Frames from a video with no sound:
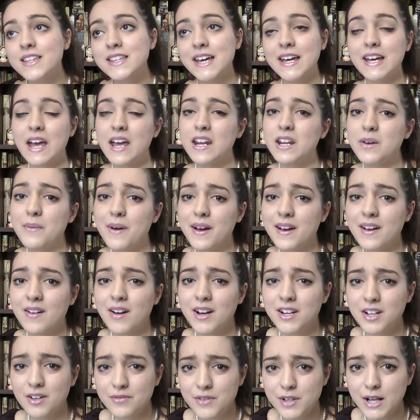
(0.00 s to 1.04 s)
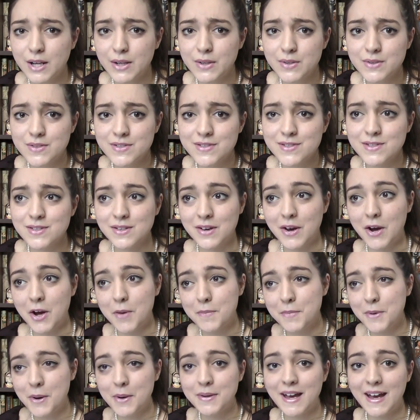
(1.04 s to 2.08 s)
Okay, anyway, I love you loads,
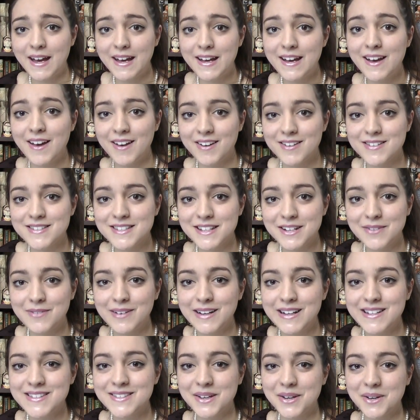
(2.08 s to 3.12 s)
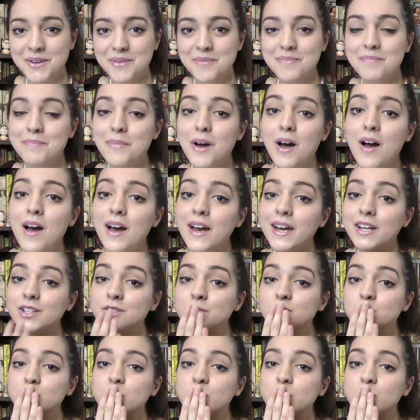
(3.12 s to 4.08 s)
hope you're okay, and I'll see you really soon. Bye!